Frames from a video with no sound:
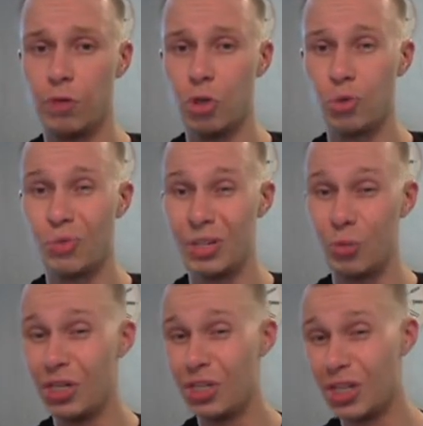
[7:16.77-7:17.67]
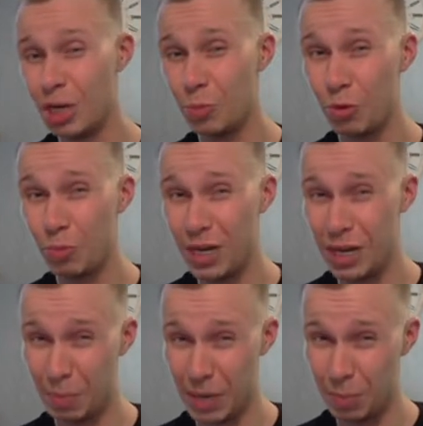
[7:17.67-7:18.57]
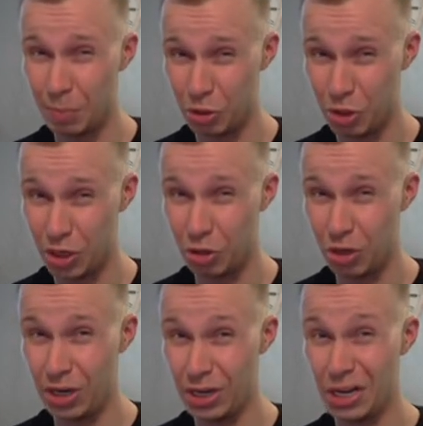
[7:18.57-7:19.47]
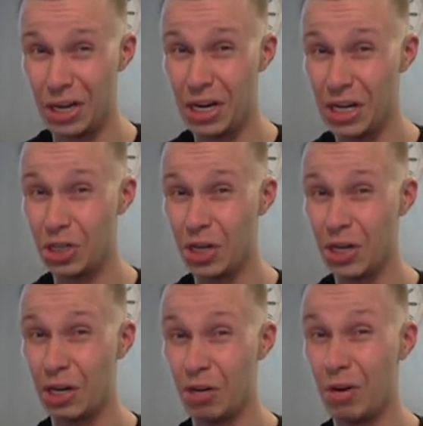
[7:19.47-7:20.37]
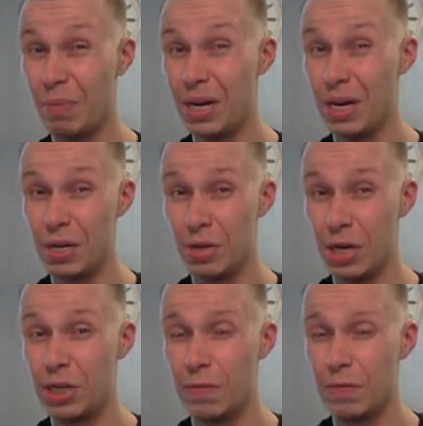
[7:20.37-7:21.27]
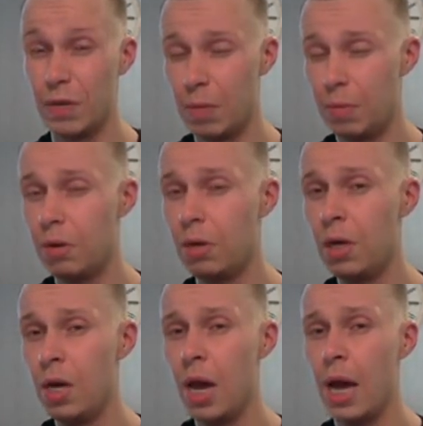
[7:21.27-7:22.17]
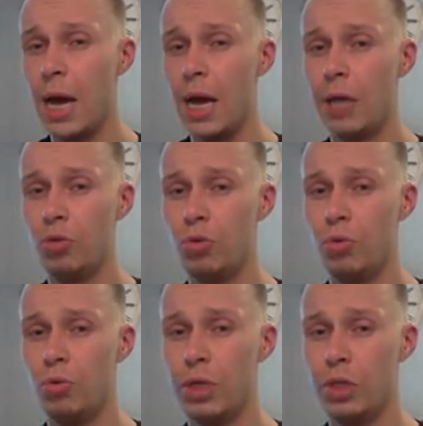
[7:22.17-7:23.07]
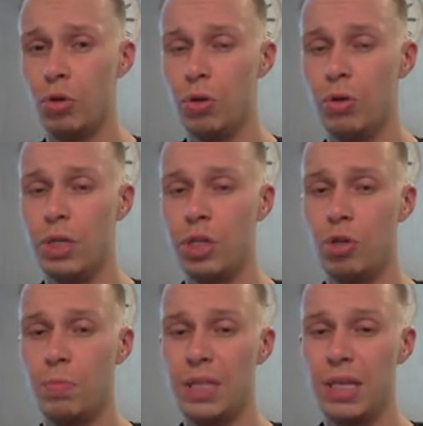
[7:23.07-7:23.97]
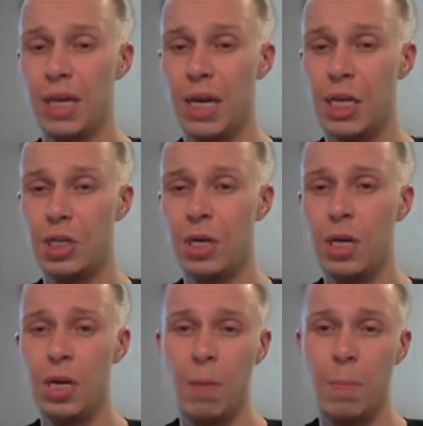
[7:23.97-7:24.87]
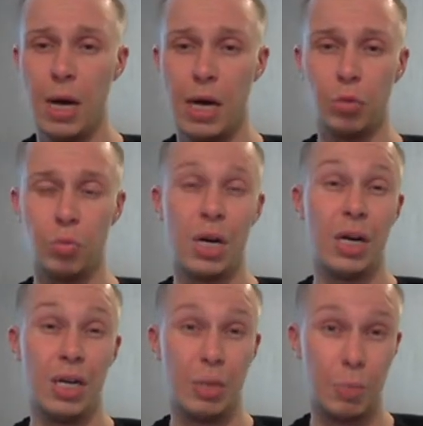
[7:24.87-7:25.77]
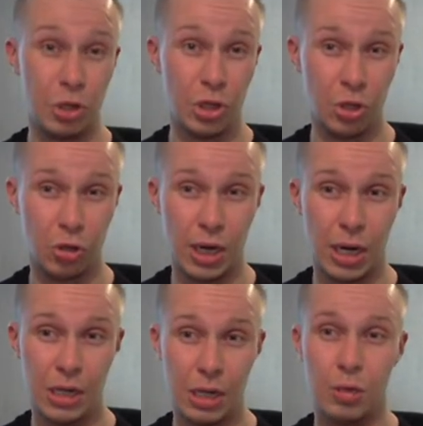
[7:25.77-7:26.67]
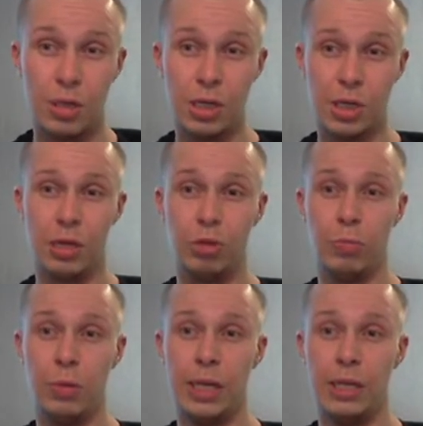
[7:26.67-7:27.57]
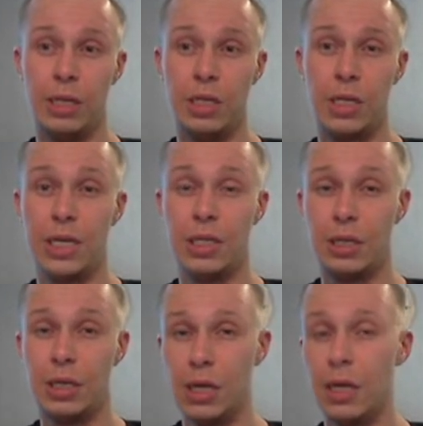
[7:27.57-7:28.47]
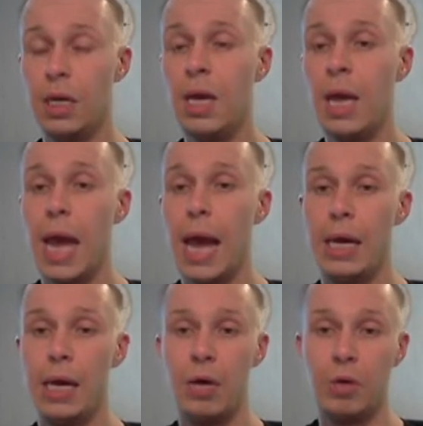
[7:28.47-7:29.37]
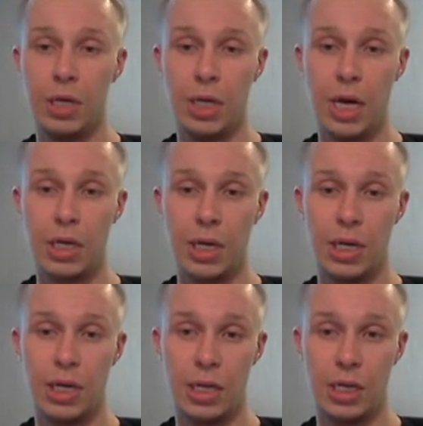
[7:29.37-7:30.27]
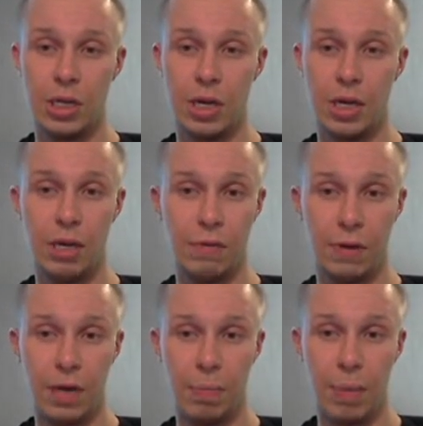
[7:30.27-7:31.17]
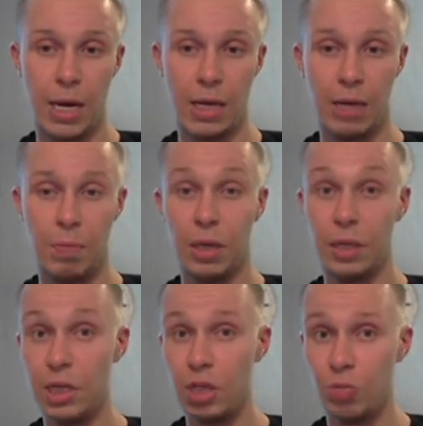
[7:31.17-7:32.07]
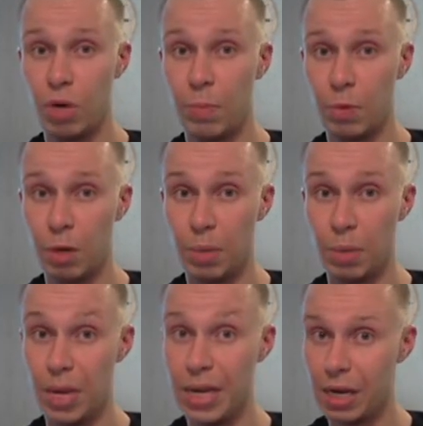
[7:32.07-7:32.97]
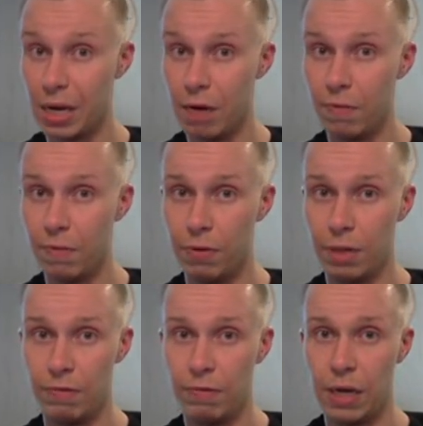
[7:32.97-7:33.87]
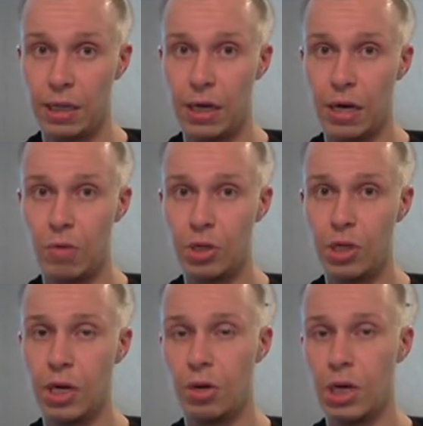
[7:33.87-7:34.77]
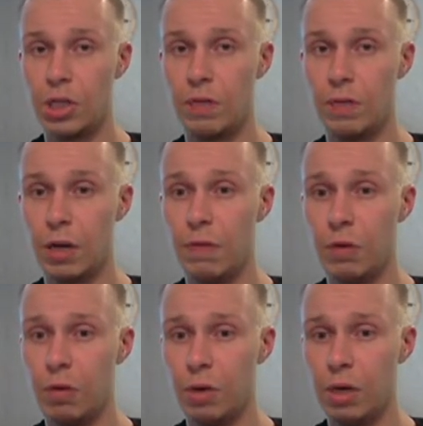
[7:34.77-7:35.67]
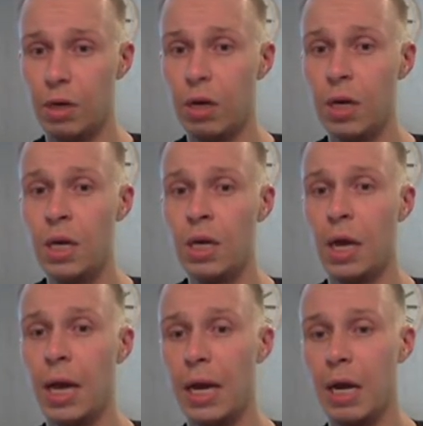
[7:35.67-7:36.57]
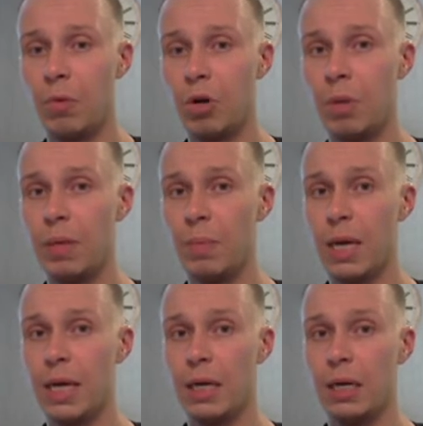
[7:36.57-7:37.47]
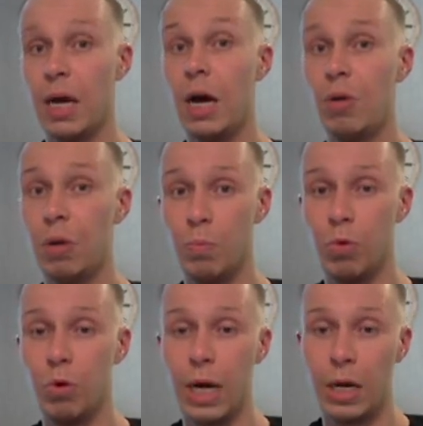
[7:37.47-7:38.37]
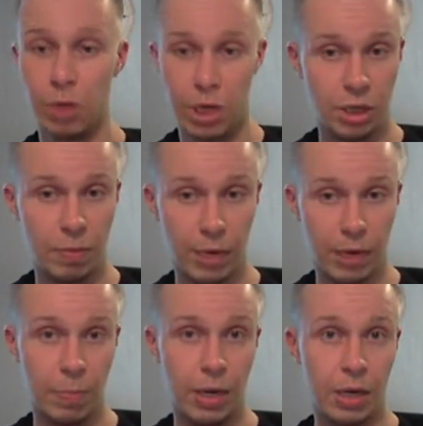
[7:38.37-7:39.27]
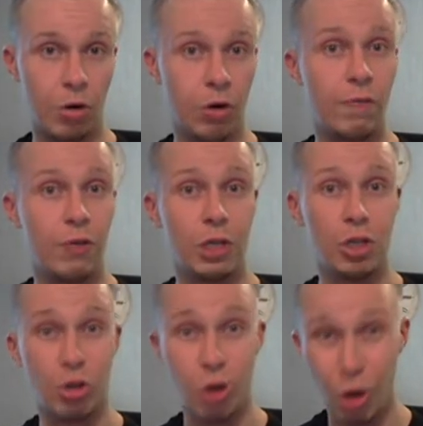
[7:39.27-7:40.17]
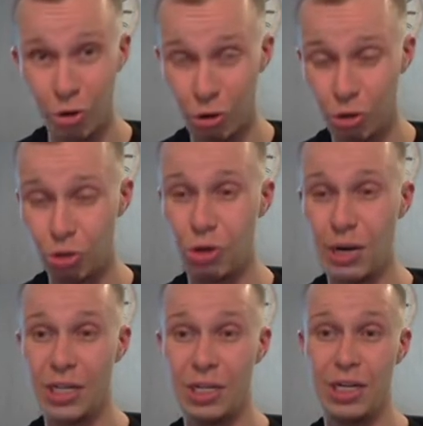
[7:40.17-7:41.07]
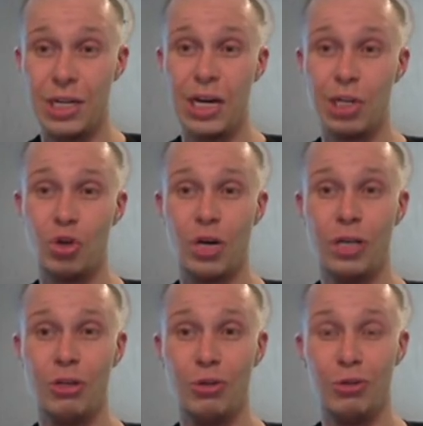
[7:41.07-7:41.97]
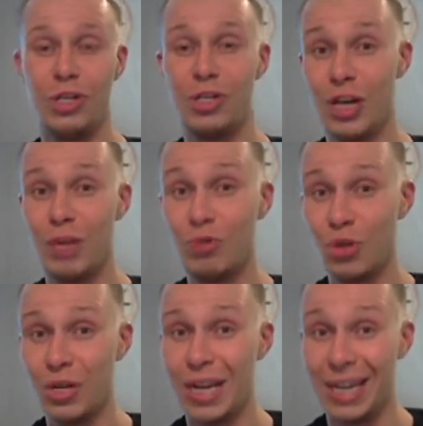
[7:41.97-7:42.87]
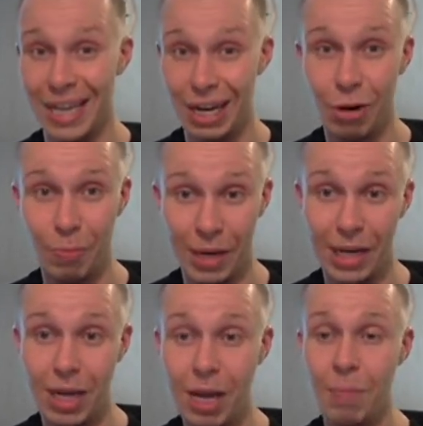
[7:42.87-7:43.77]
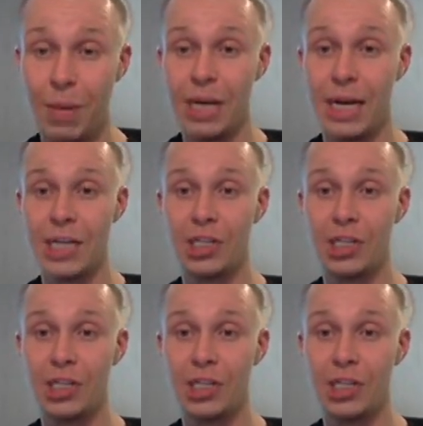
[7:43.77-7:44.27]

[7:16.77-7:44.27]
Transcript: Switch, which does put me in a bad position, and in a hindsight I could have made an aggressive double to deter this to be the case. But we are in a position that I did decide to play this as it did, and now he does get his Infernape back in. But this is where I'm gonna be making up for the fact that I wasn't aggressive enough earlier, and I'm gonna be making now a more aggressive play by going for the slow U-turn, as he does try to do the same trick again on me by nasty